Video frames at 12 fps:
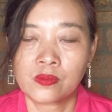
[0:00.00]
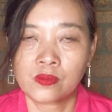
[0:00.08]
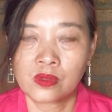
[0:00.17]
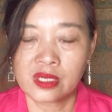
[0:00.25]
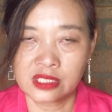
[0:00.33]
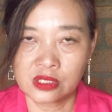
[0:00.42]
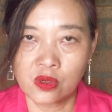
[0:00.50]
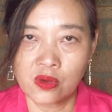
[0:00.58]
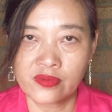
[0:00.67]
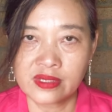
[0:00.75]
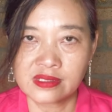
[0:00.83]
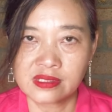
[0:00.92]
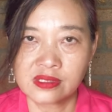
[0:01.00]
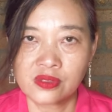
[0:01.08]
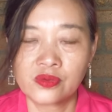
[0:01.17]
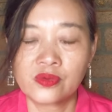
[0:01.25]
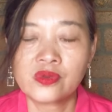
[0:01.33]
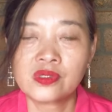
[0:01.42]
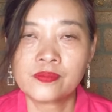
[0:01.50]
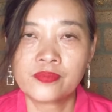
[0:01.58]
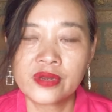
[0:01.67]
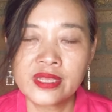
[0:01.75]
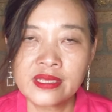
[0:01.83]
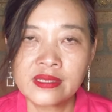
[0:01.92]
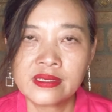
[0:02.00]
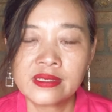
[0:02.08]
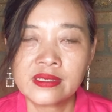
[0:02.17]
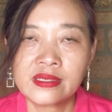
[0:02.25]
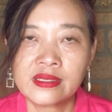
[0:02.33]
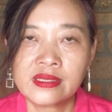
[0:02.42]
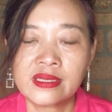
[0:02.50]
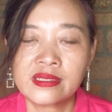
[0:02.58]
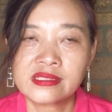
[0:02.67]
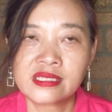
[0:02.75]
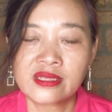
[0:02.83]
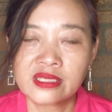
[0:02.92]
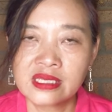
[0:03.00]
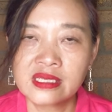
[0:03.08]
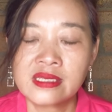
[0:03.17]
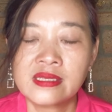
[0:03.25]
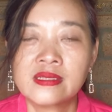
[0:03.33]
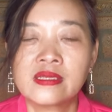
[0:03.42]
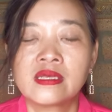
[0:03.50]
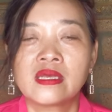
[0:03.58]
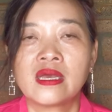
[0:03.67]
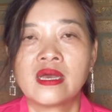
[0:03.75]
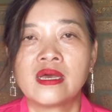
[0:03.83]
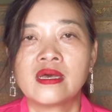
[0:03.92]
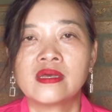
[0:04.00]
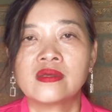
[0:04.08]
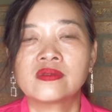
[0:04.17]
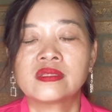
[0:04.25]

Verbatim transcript: categories. So Bray study uh,